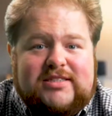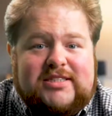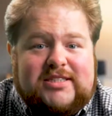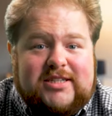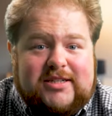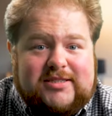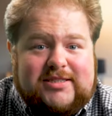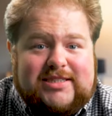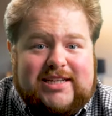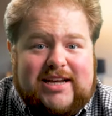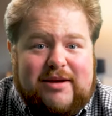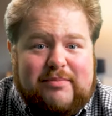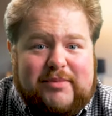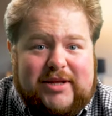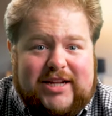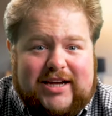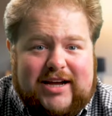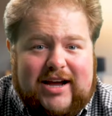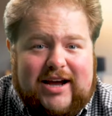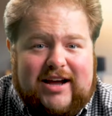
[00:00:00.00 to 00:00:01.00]
Seriously, I
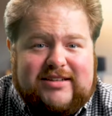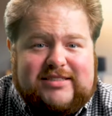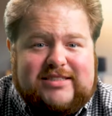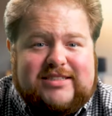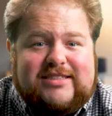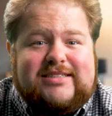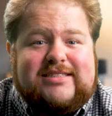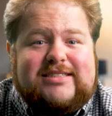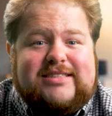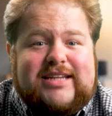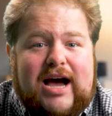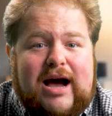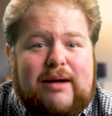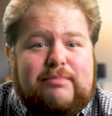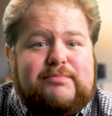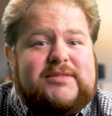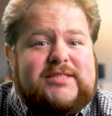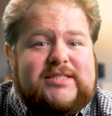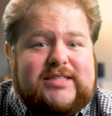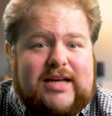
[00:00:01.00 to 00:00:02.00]
mean it, guys.
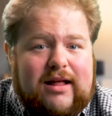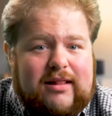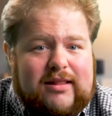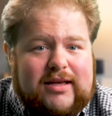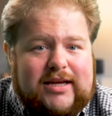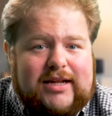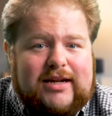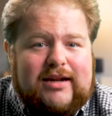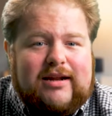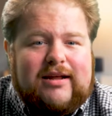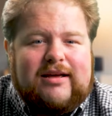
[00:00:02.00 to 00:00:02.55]
Stop selling.